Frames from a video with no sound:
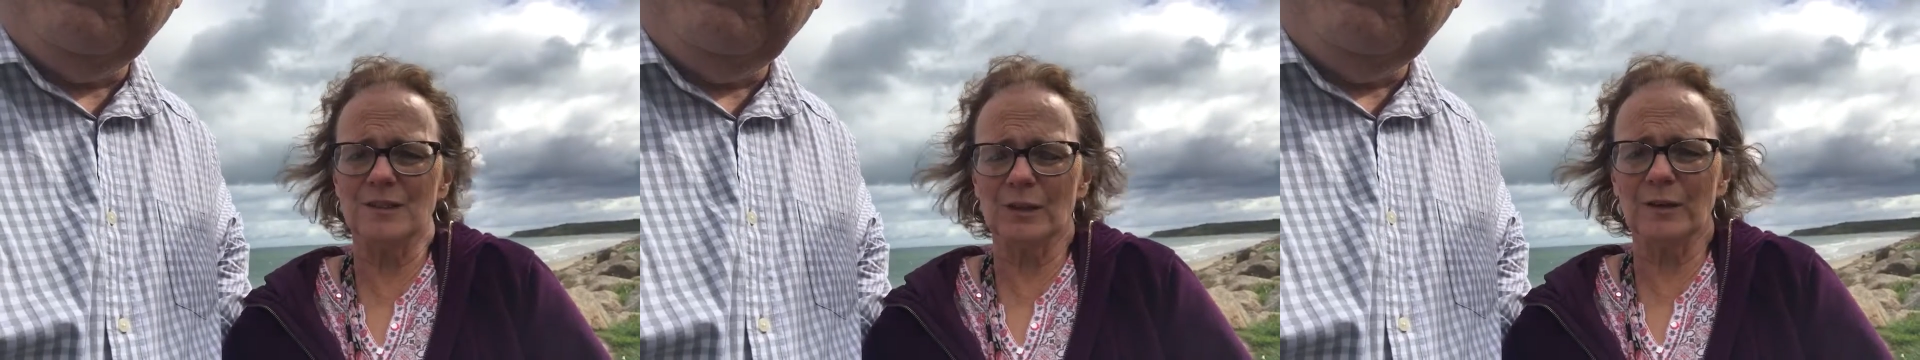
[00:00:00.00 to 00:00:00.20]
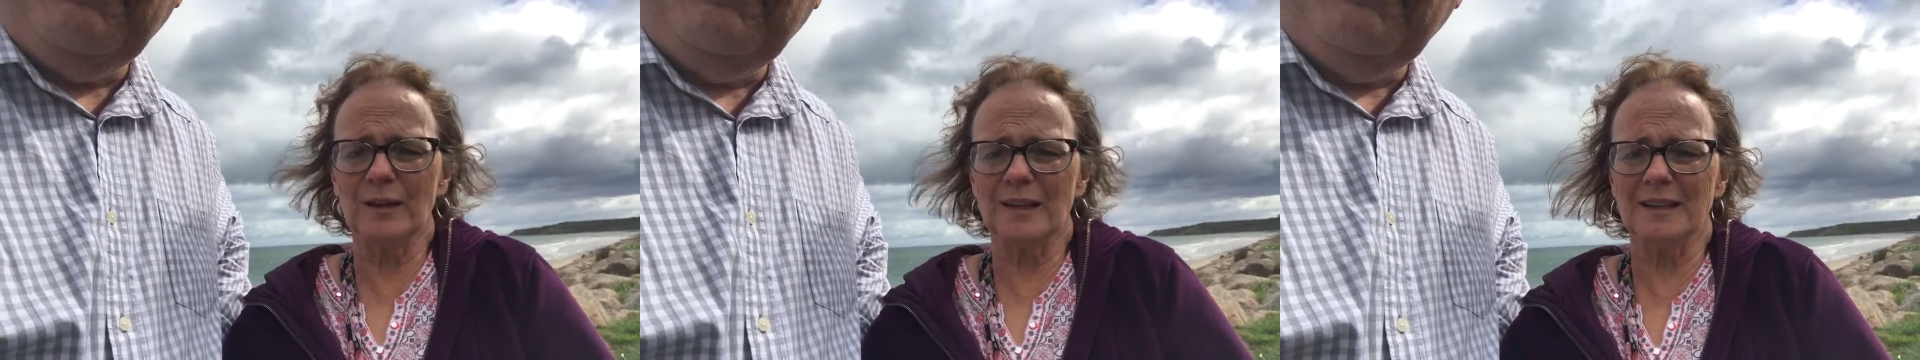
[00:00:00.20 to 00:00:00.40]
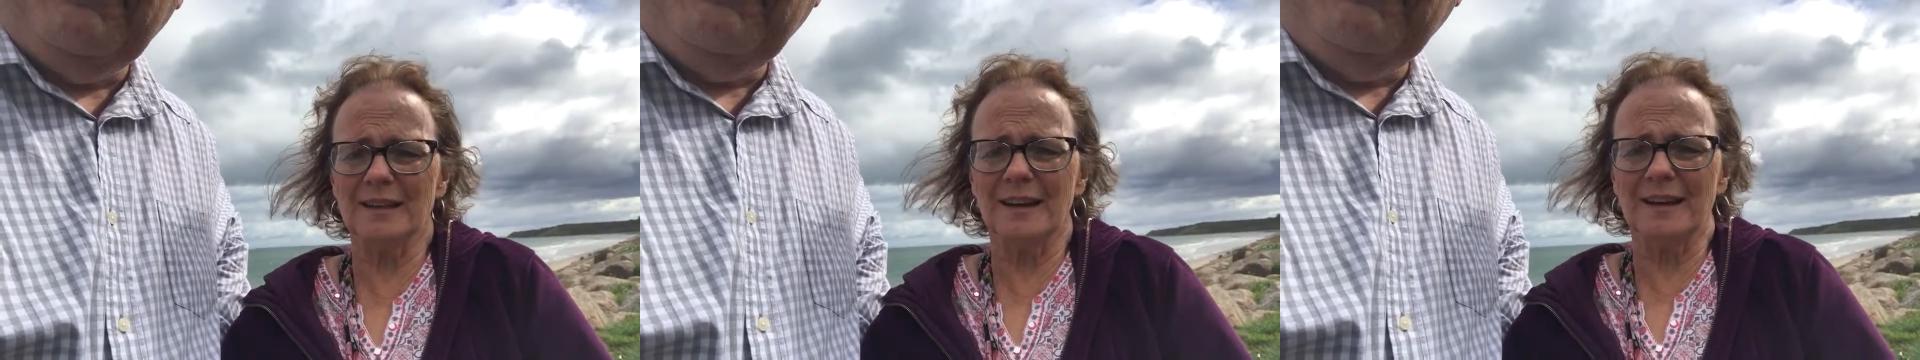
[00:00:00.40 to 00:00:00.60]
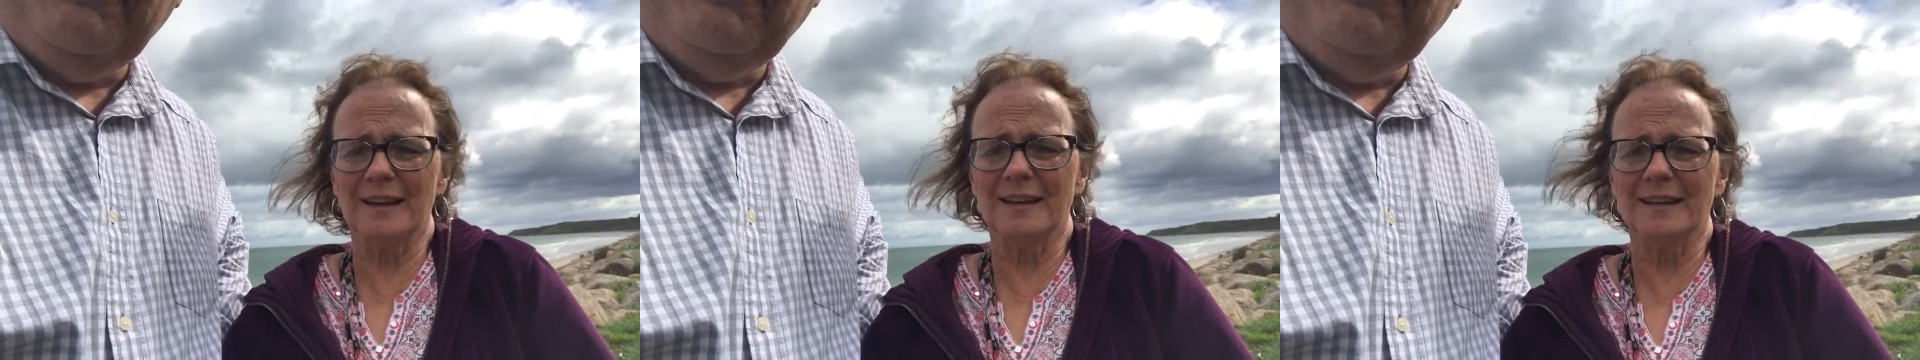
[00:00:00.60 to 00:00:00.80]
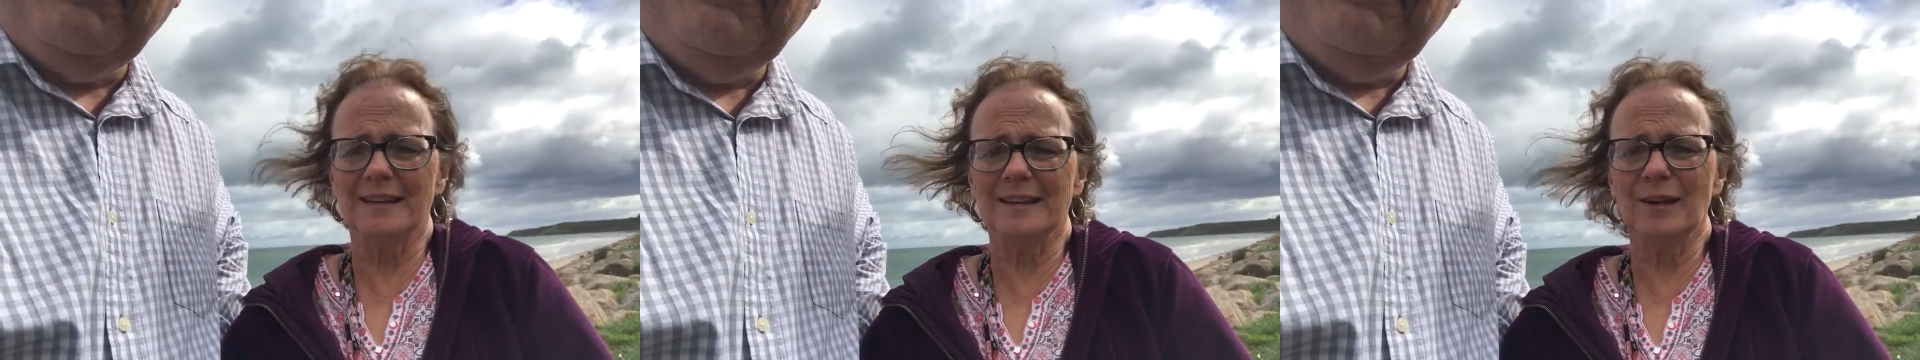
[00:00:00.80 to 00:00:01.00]
do it,
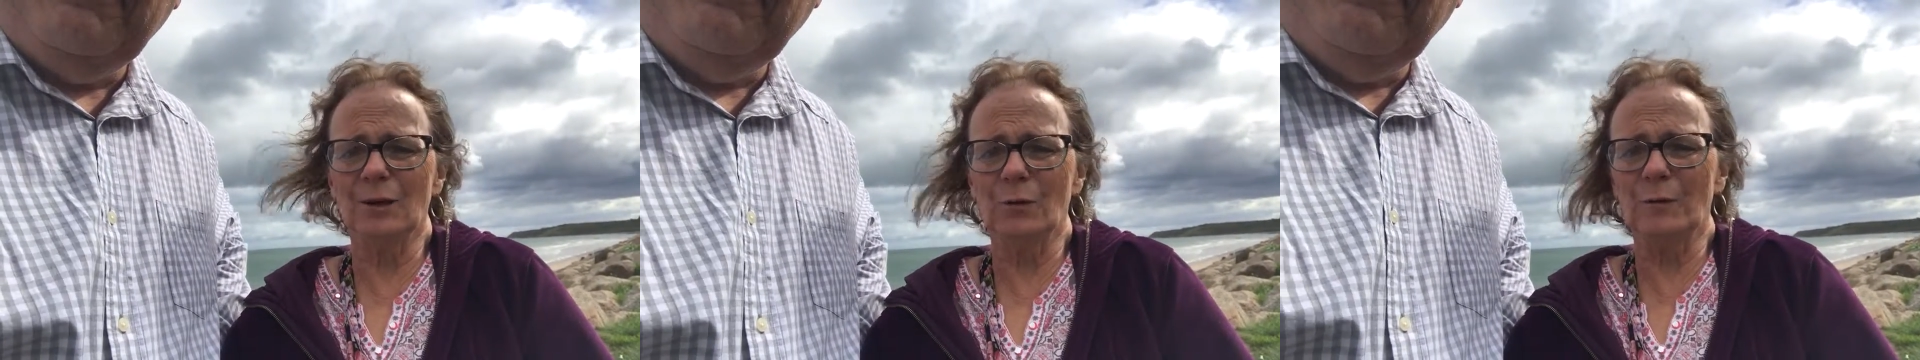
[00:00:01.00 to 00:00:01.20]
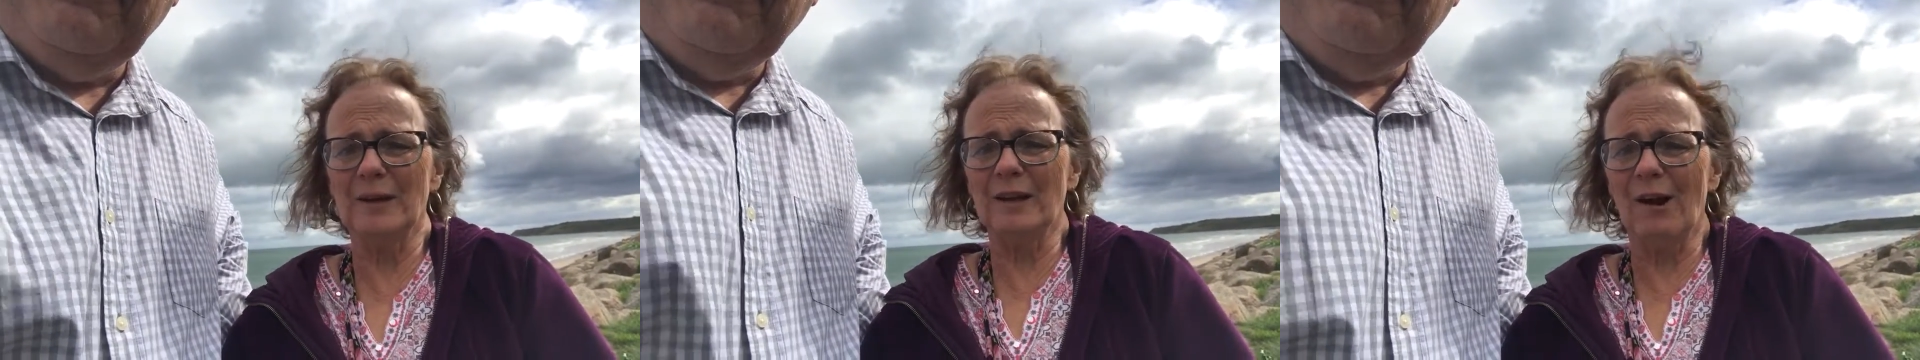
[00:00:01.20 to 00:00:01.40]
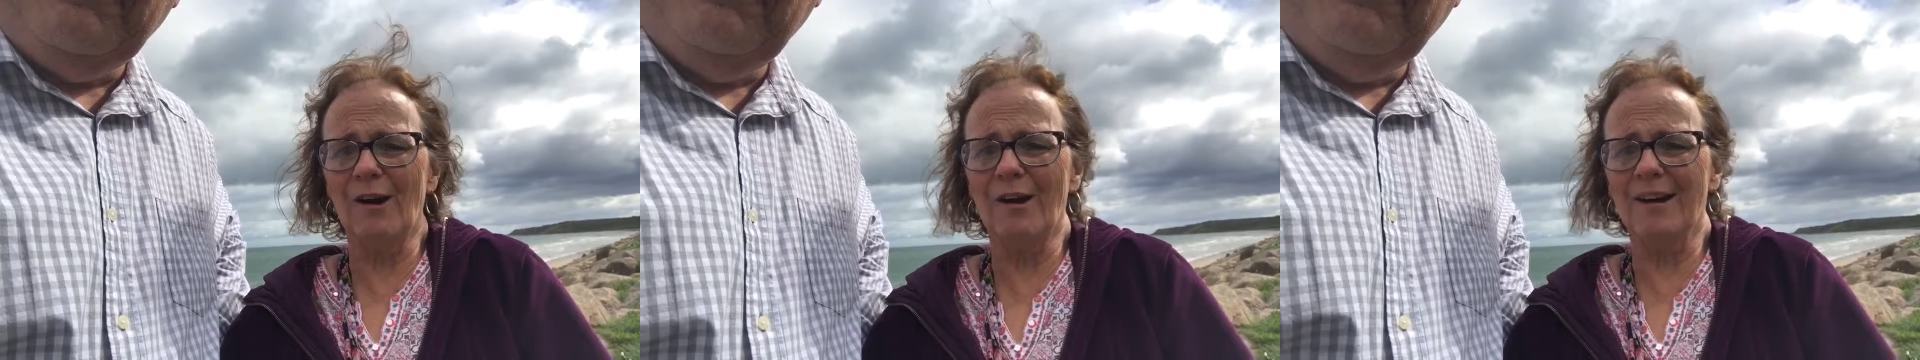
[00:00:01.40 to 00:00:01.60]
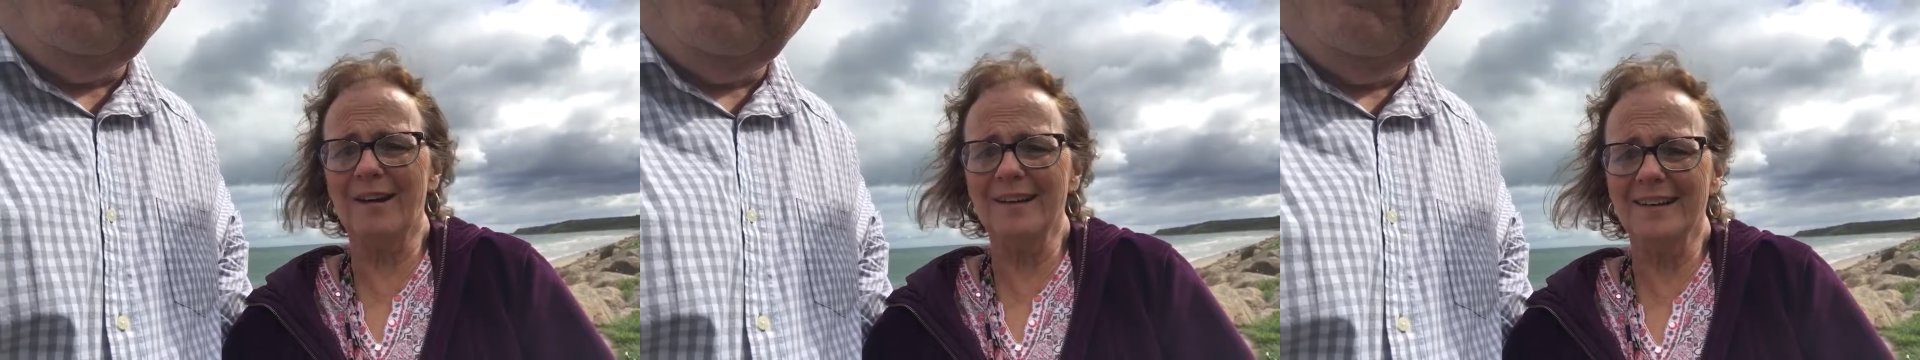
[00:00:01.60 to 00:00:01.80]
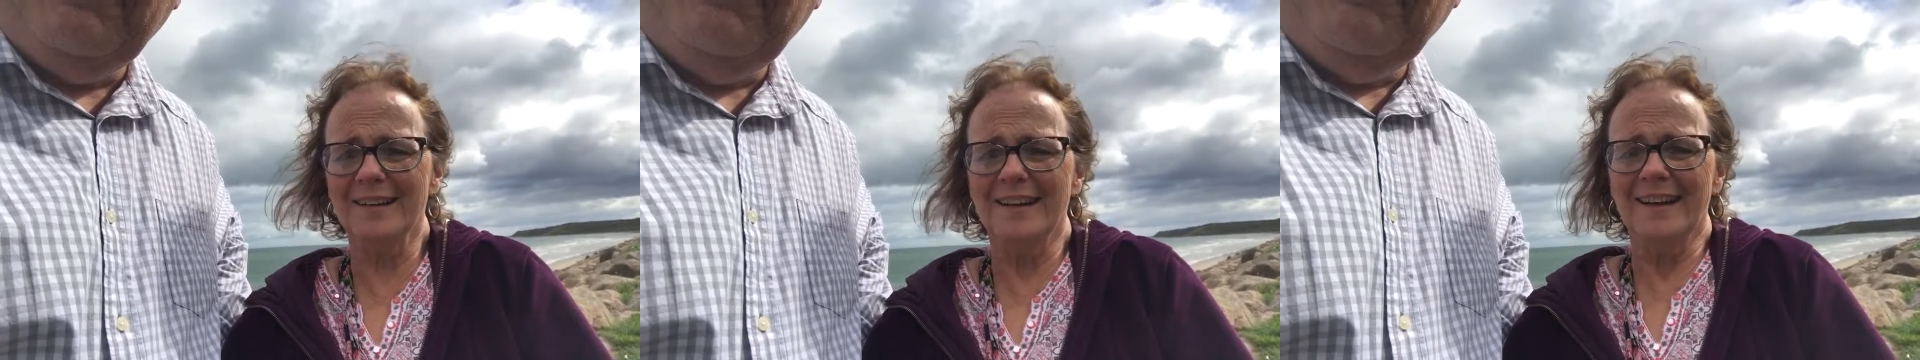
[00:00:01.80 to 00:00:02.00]
and here we are,